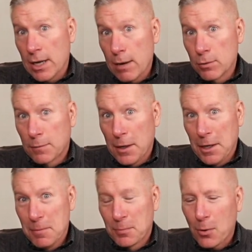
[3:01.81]
I was
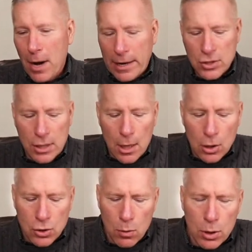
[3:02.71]
very impressed.
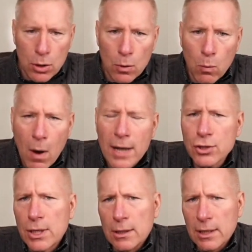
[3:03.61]
So you're
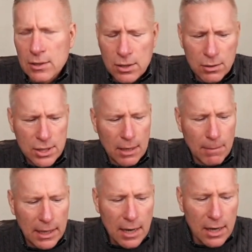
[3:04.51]
watching this and you're saying,
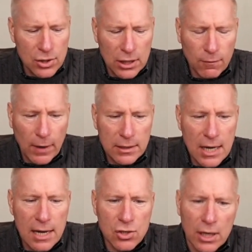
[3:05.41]
my gosh, that's
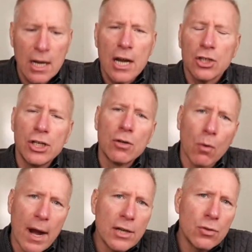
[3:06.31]
fantastic. She
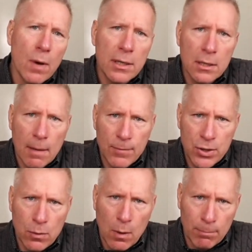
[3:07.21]
graduated up
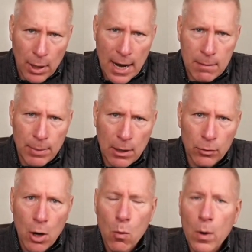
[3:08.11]
to black
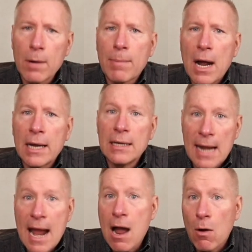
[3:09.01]
belt, whereby
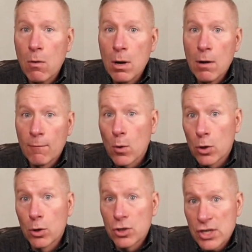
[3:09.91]
now, for
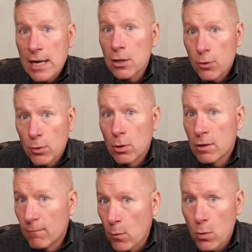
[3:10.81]
her 2nd, 3rd,
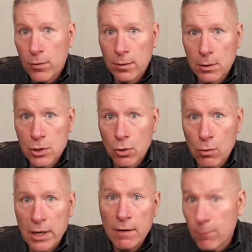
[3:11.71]
and 4th
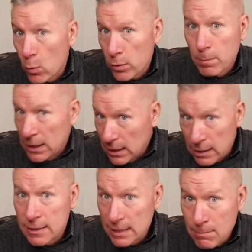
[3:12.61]
degree, 4th
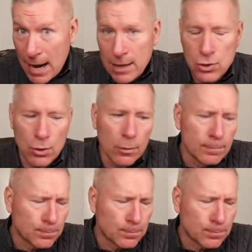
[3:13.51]
being the master,